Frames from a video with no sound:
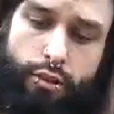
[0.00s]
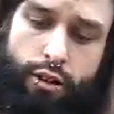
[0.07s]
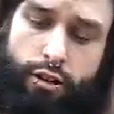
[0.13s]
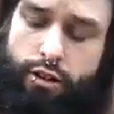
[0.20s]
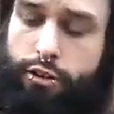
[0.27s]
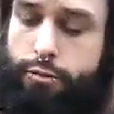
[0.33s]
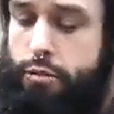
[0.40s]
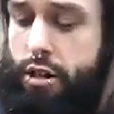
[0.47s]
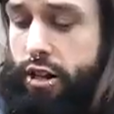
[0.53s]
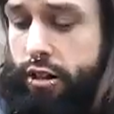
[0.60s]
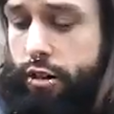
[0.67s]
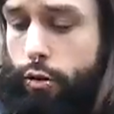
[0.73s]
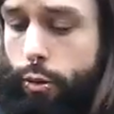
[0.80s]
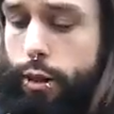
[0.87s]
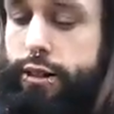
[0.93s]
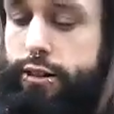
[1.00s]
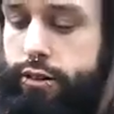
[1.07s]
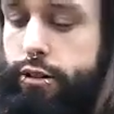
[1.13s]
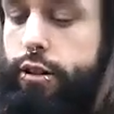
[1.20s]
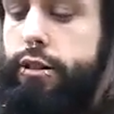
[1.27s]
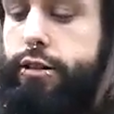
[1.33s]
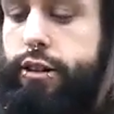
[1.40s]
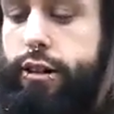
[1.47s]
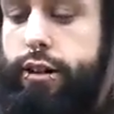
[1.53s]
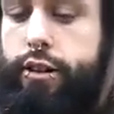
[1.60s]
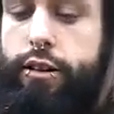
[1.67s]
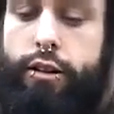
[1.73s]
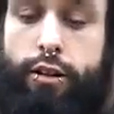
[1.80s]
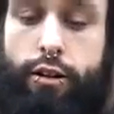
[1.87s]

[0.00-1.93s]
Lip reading: because I'm not quite done yet.